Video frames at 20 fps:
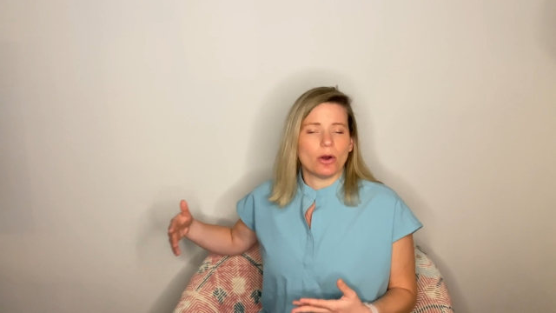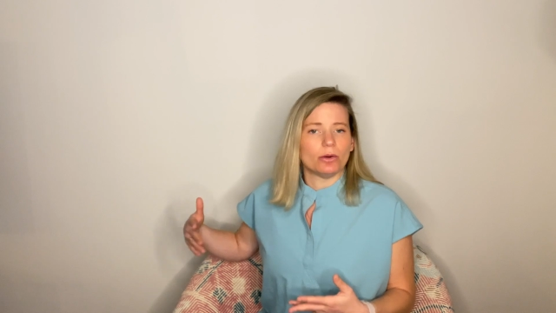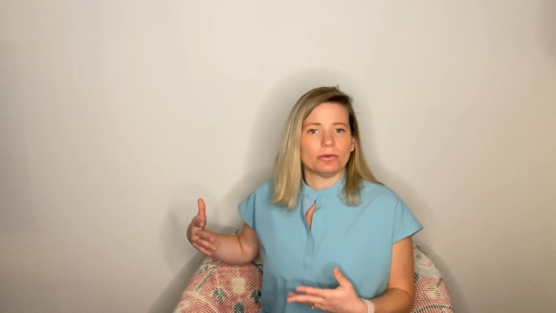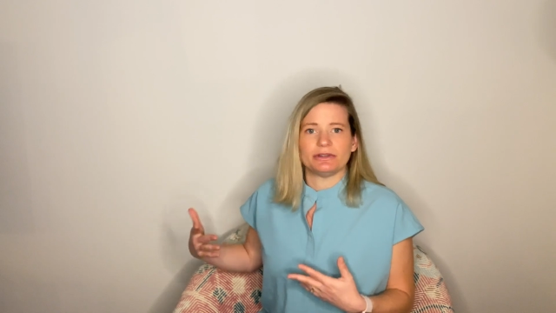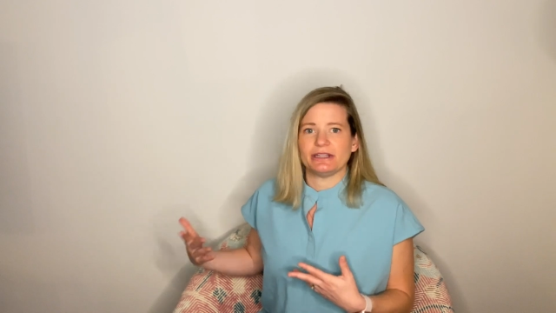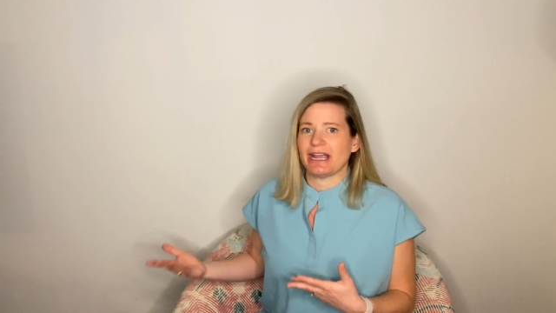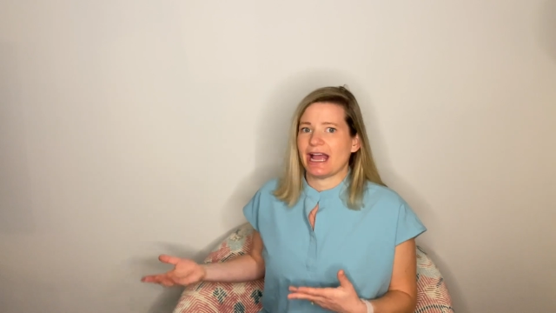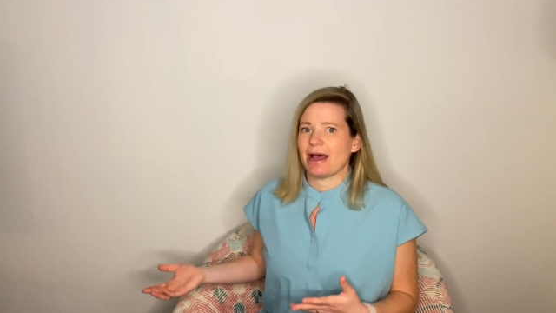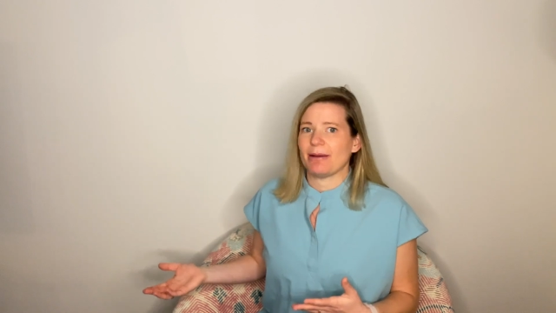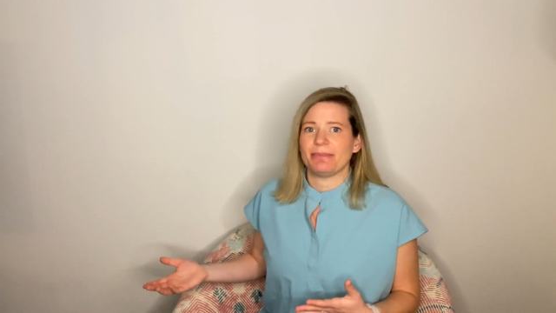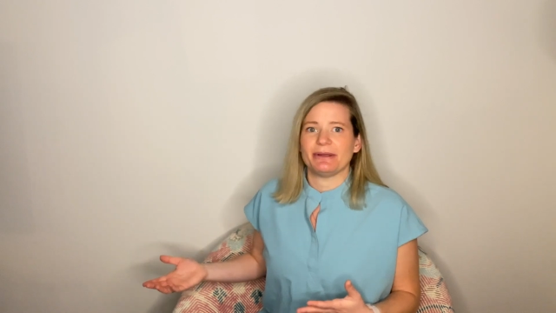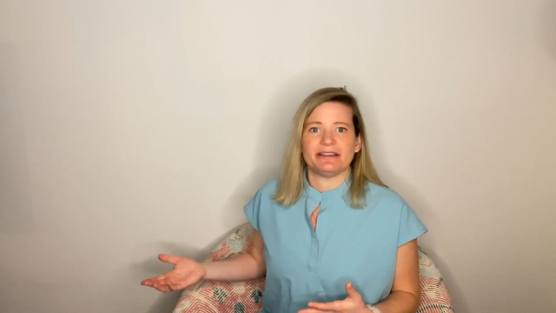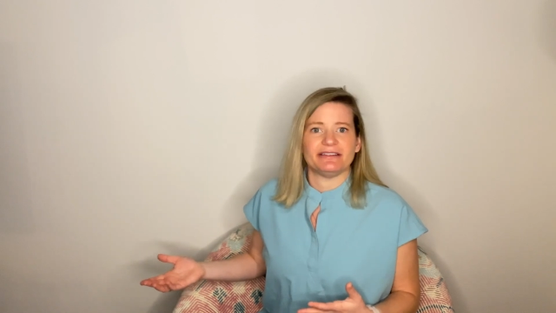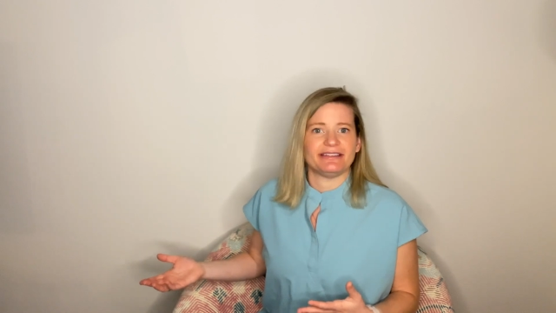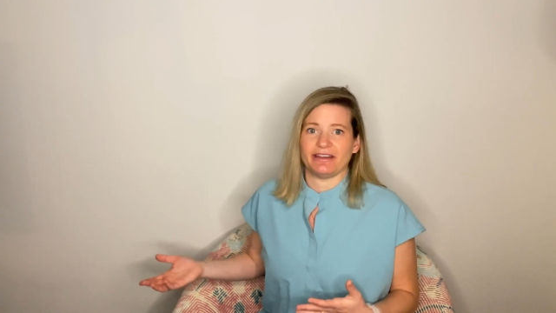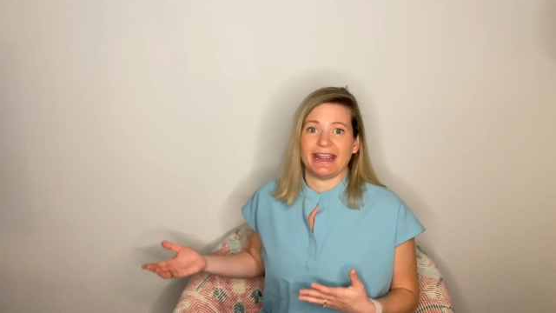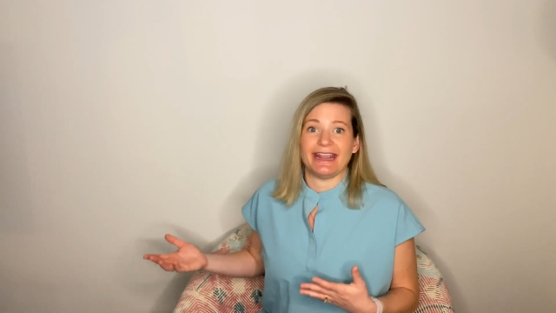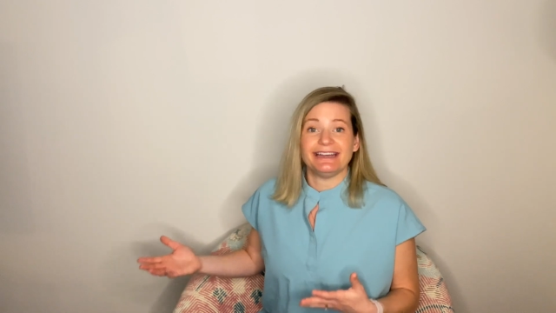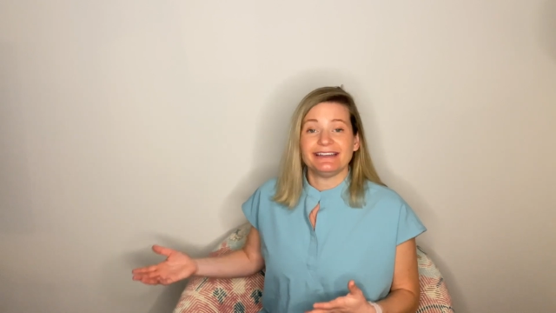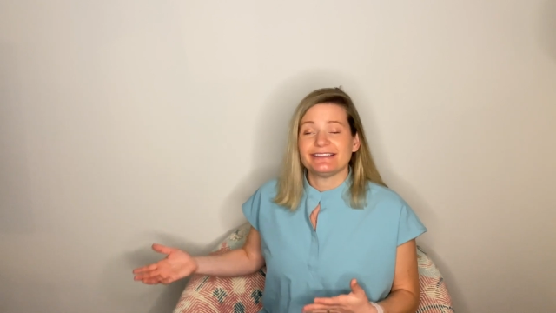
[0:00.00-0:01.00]
only happens
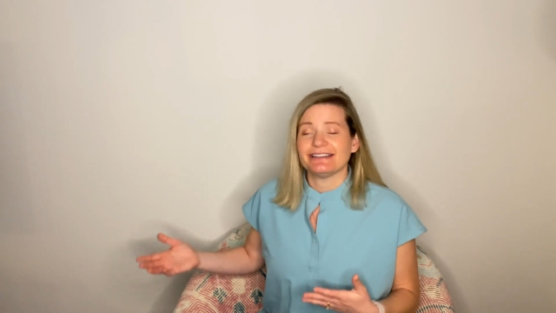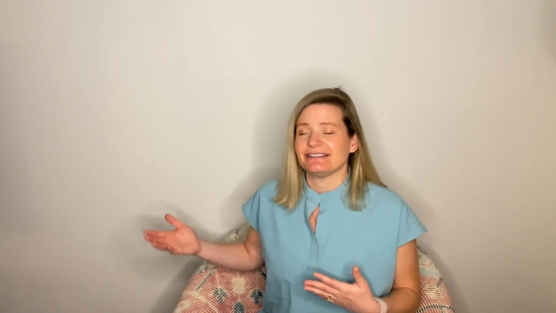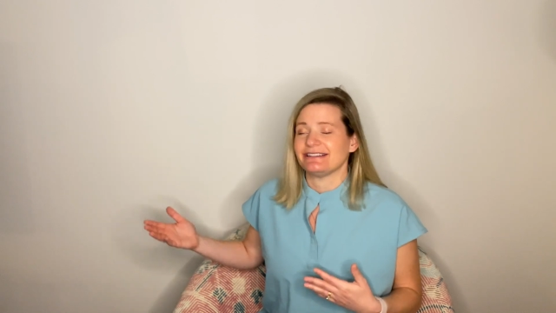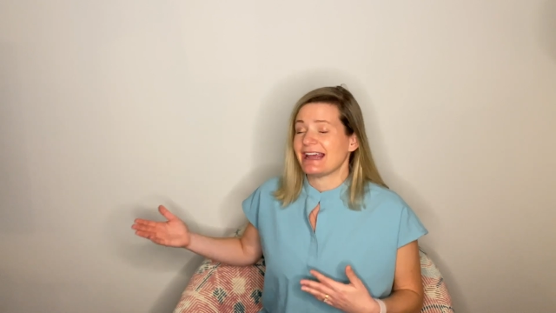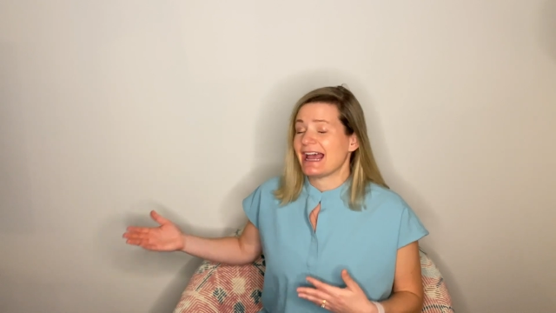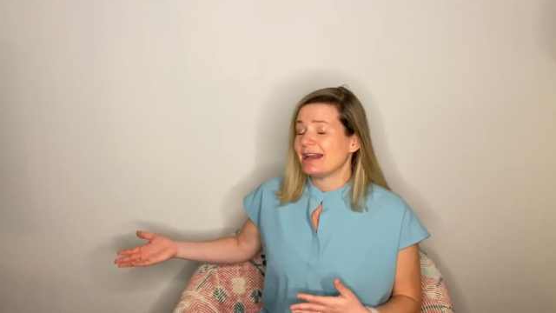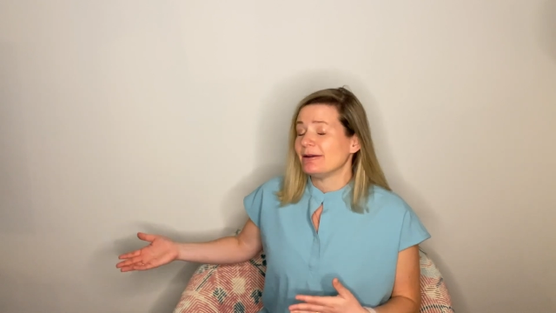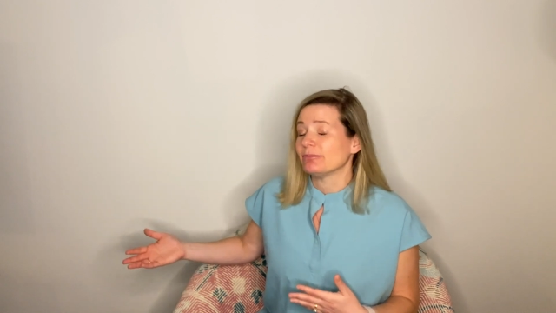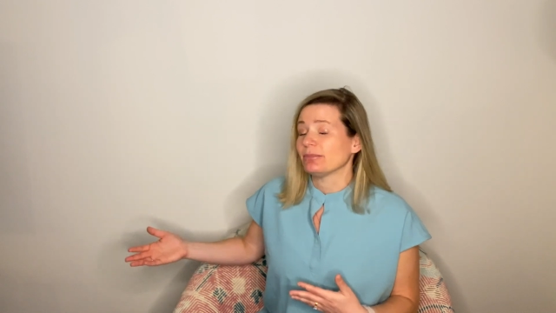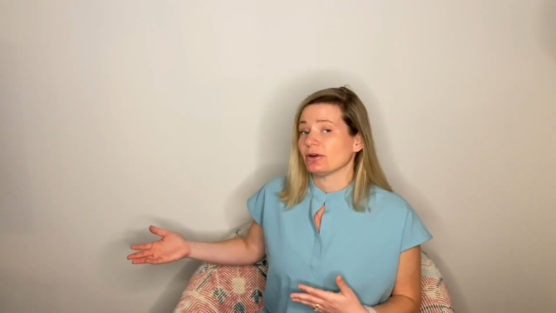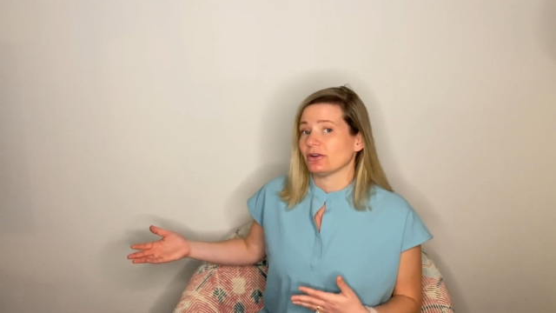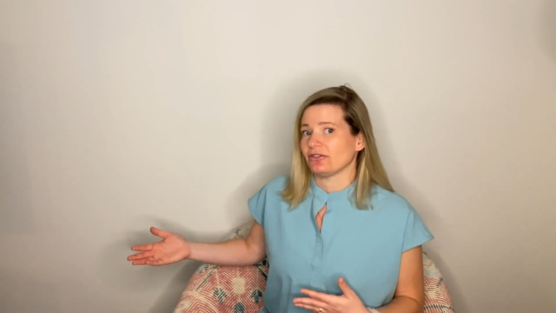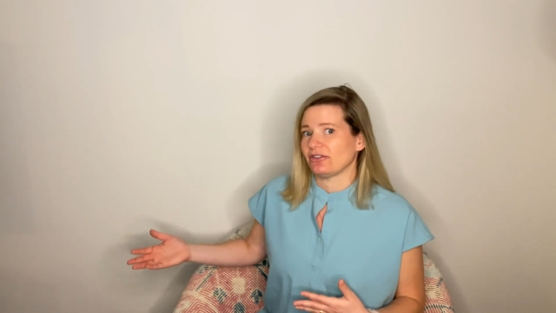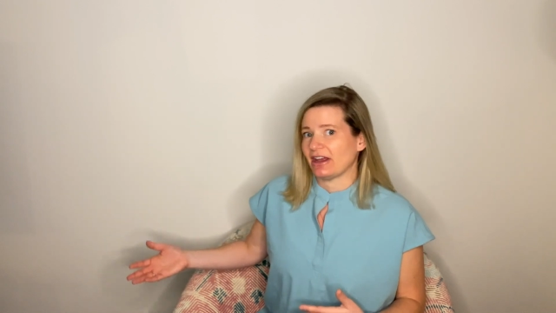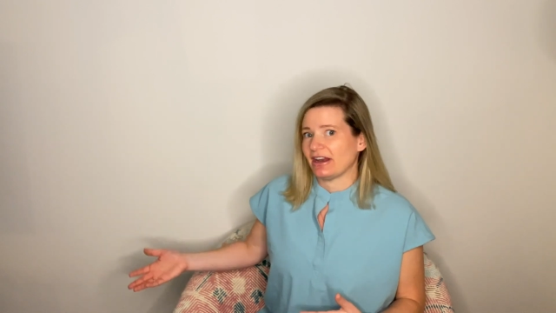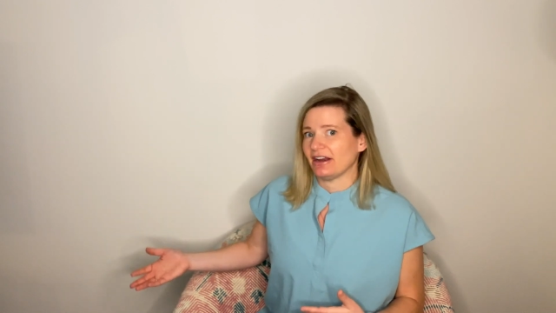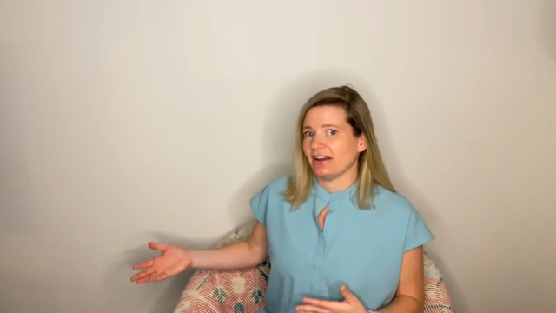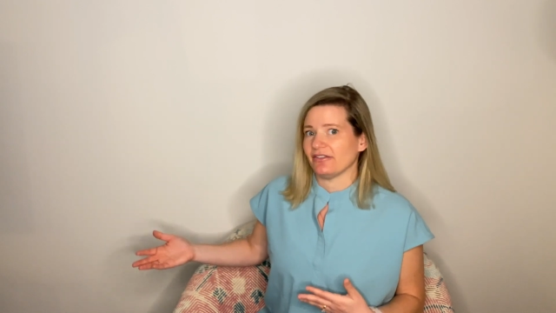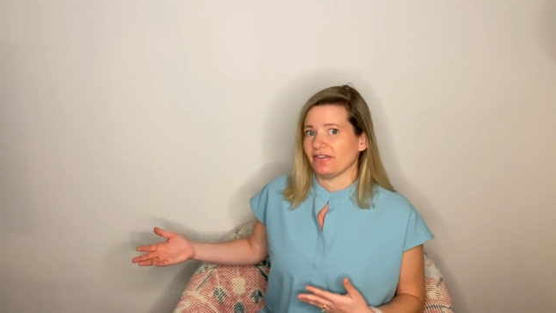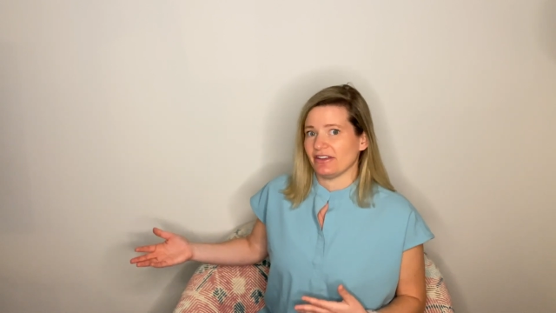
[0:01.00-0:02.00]
8 to 10%
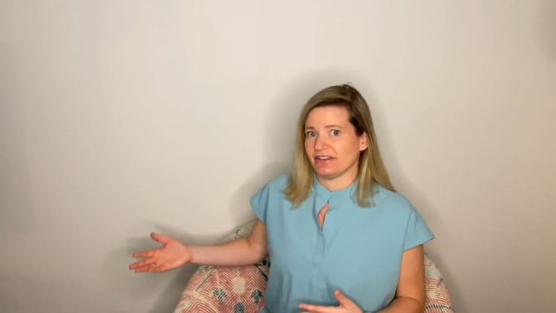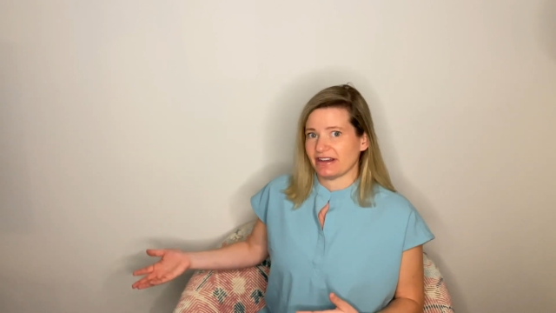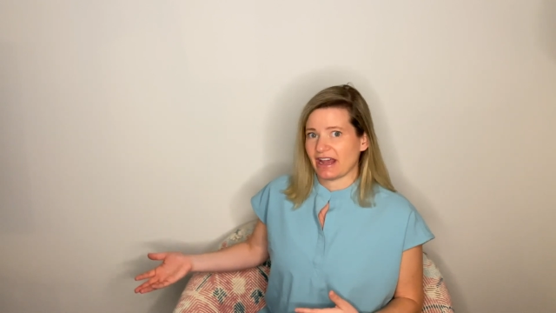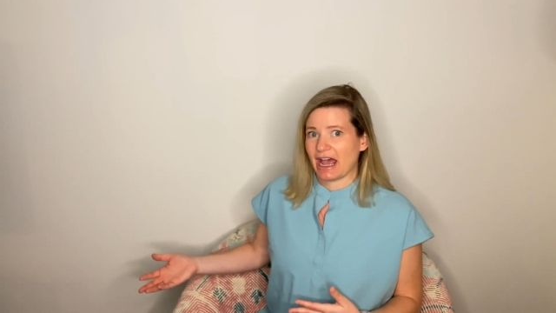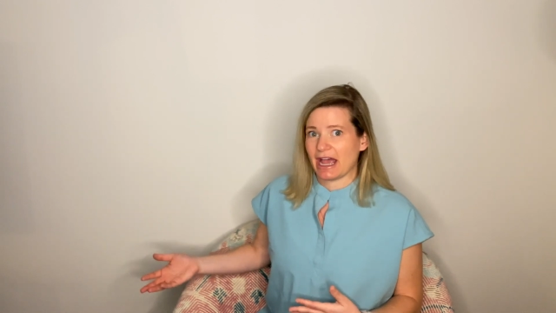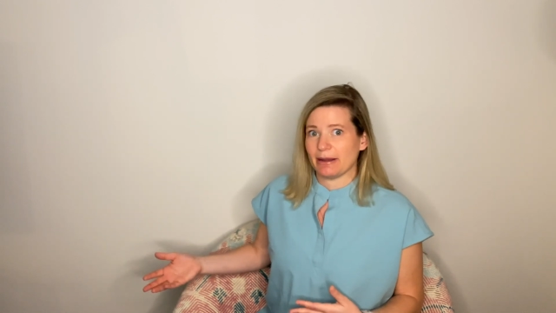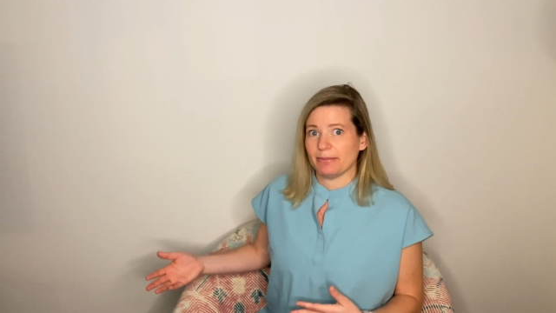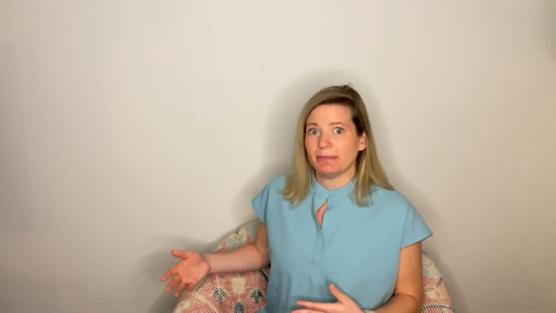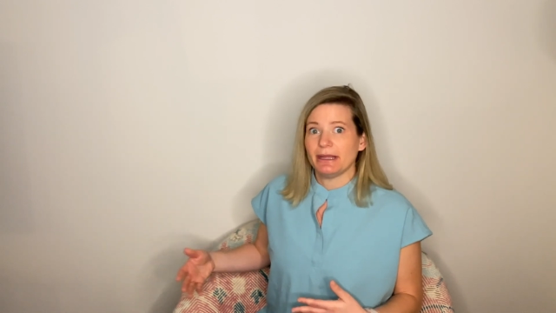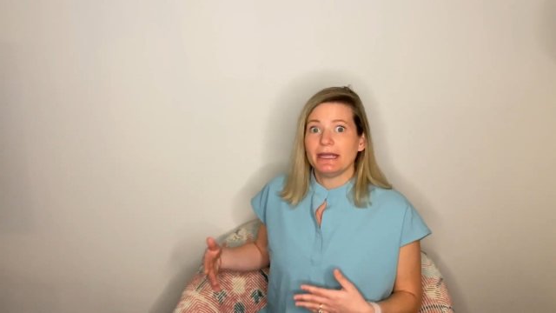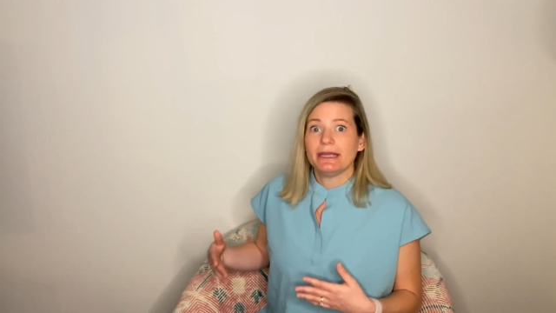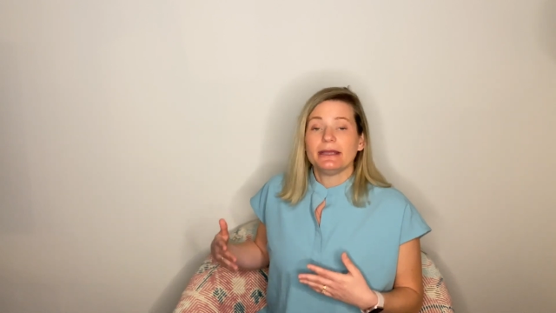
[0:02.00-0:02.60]
of the time.